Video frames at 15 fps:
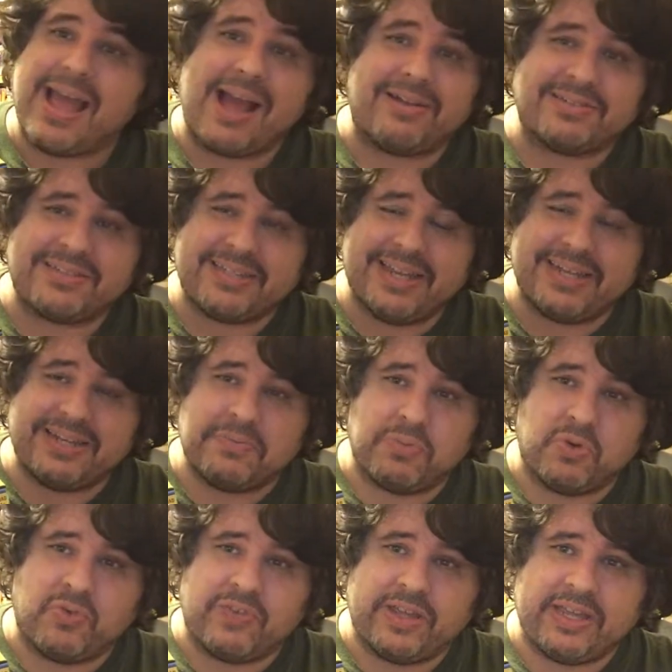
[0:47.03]
Outstanding
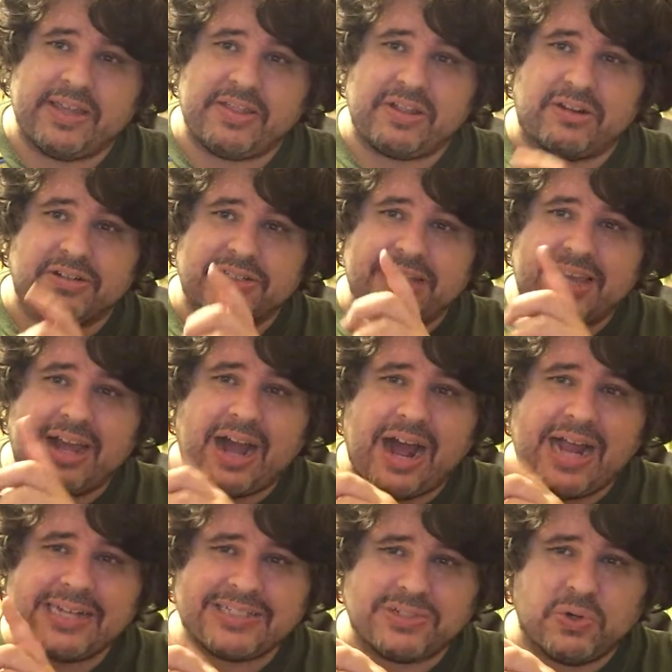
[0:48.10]
movie. There's a
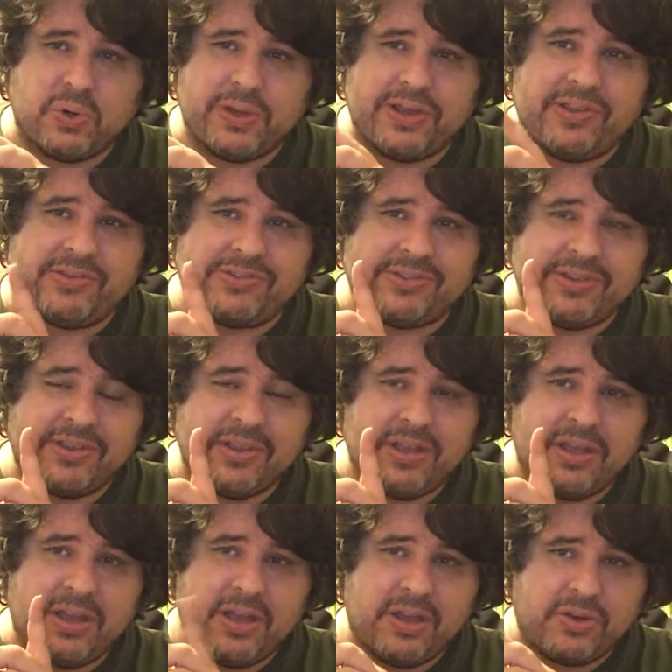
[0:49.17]
Hot Toys
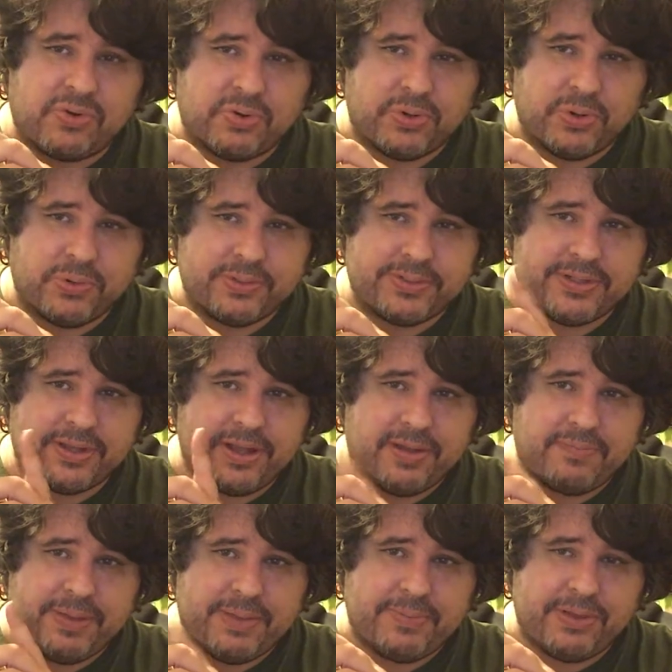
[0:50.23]
Groot,
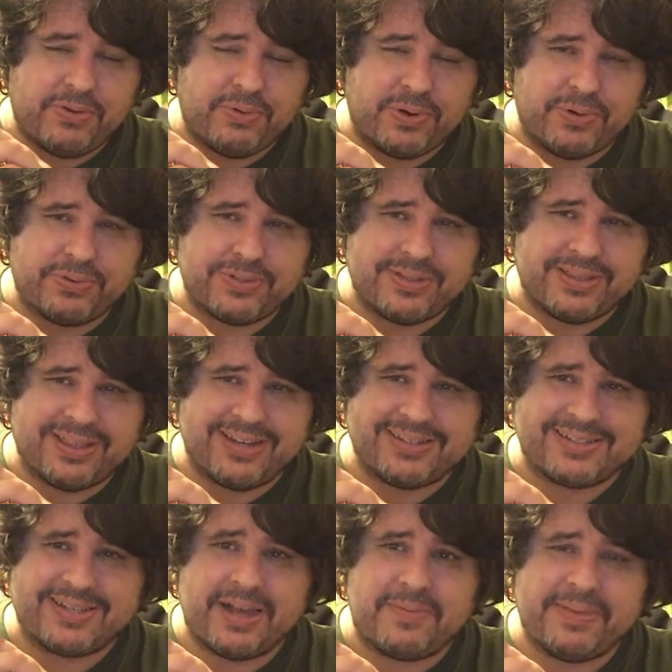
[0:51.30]
Baby Groot, that
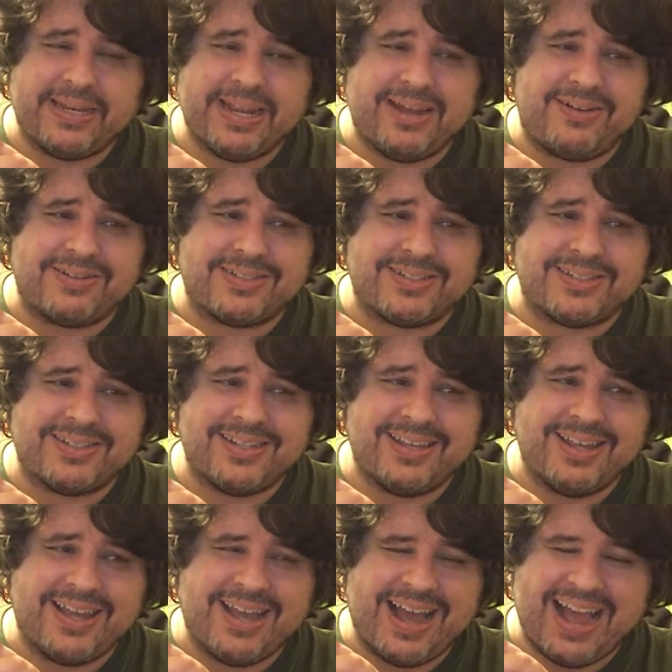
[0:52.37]
is coming out.
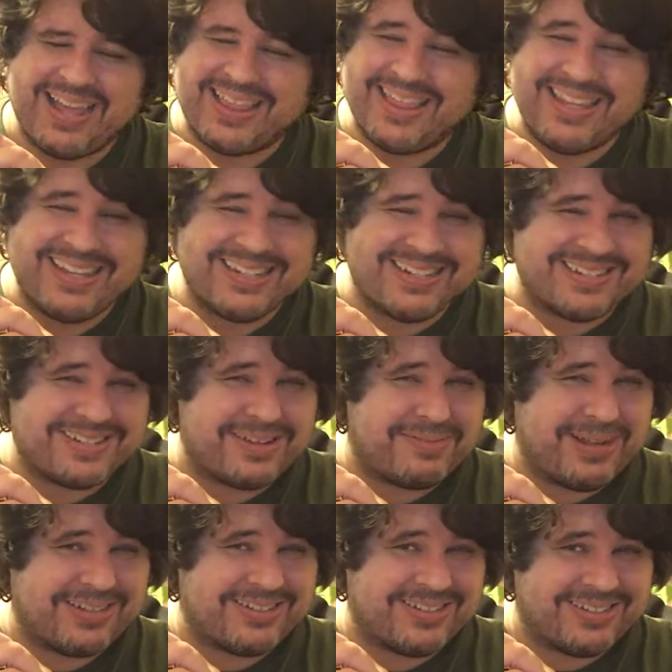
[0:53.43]
I think it doesn't come
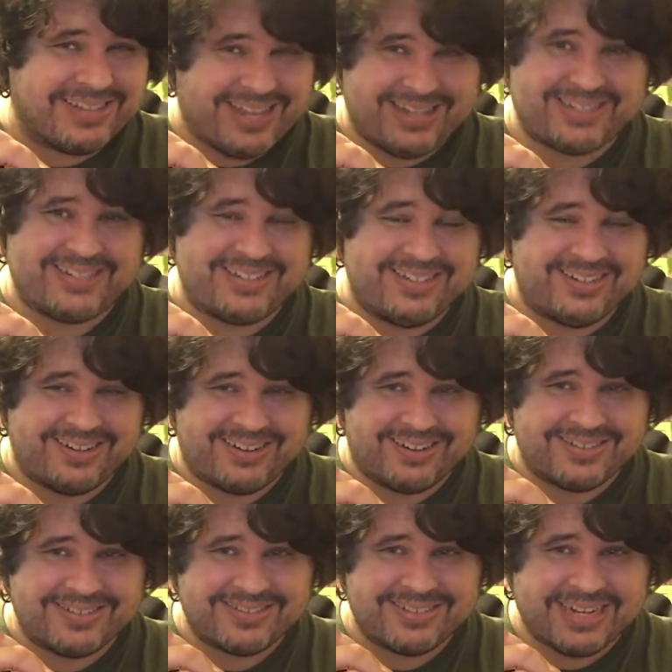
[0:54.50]
out till next year,
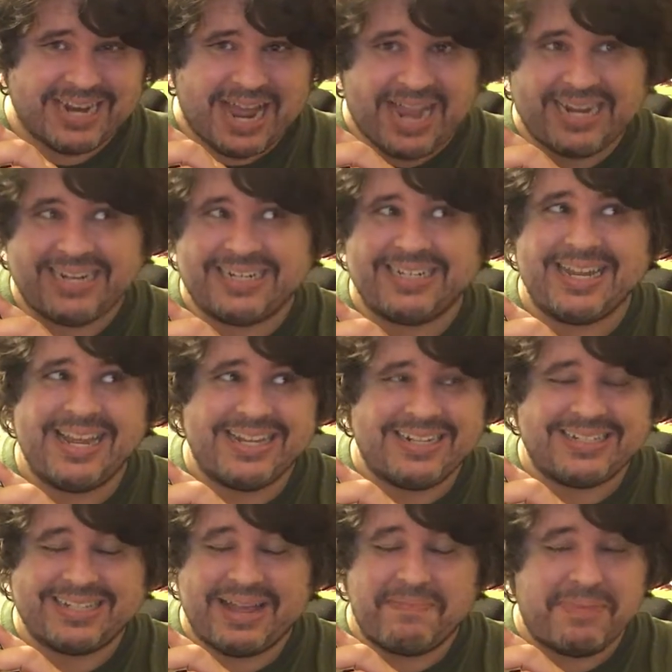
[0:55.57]
and
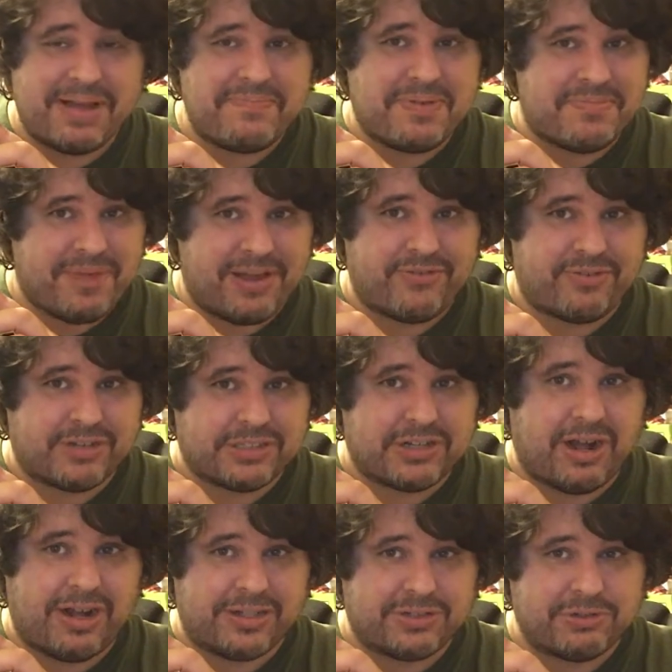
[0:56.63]
that might be my first
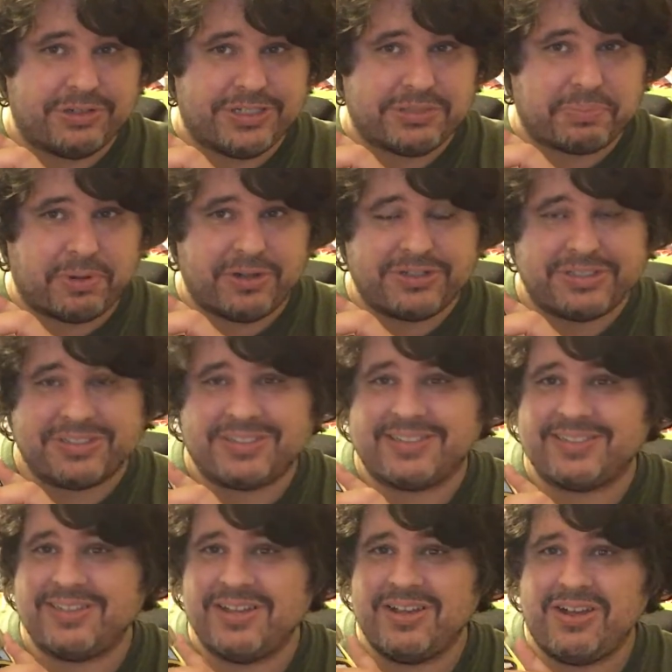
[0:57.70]
Hot Toys
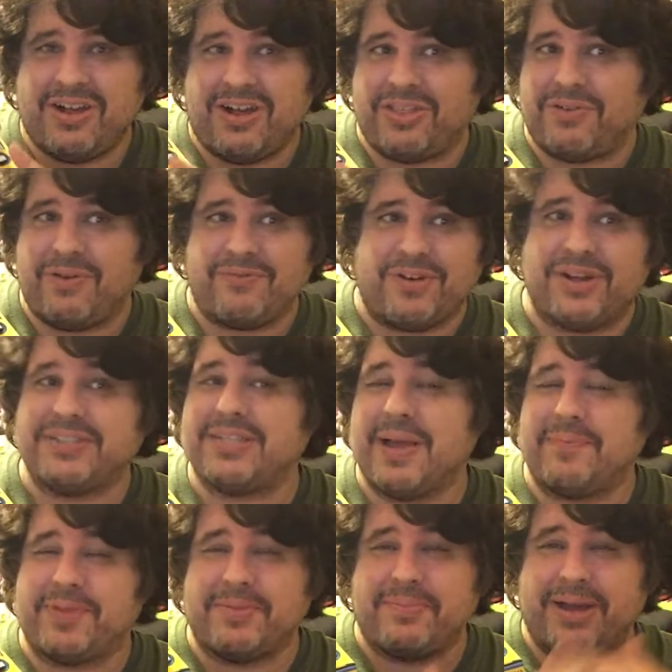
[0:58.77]
purchase, although I'm very
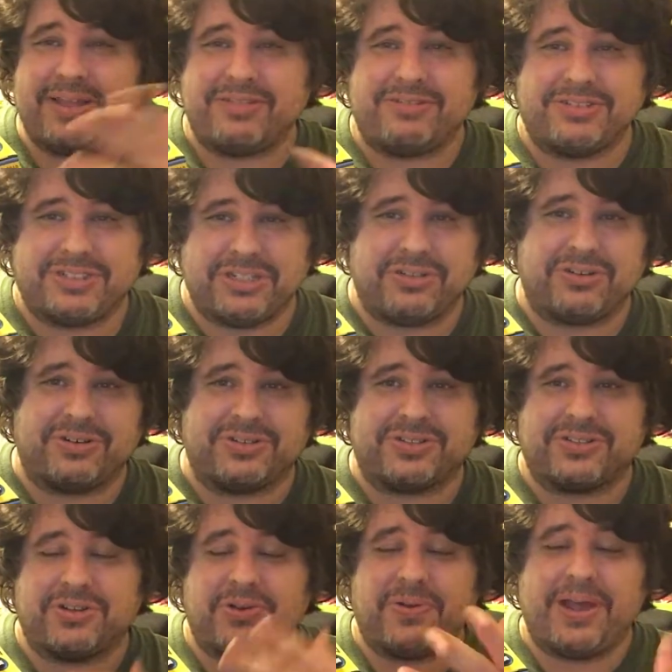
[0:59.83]
tempted by their Jenner or
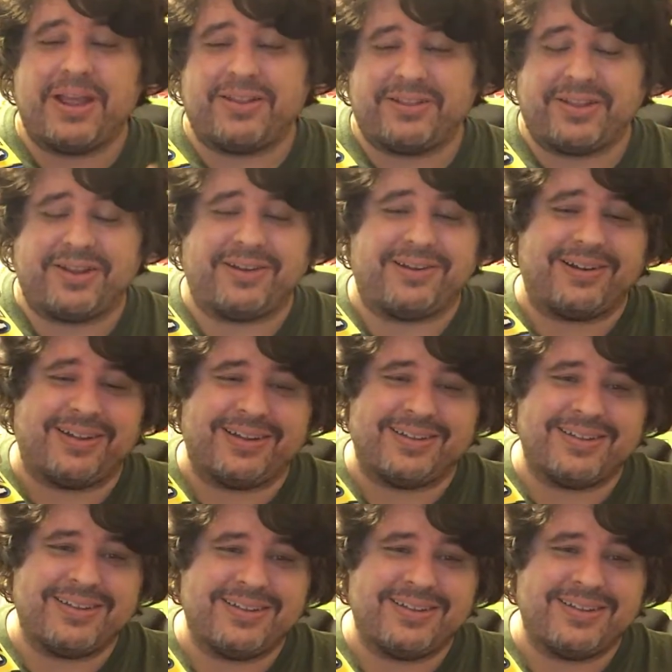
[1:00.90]
so and their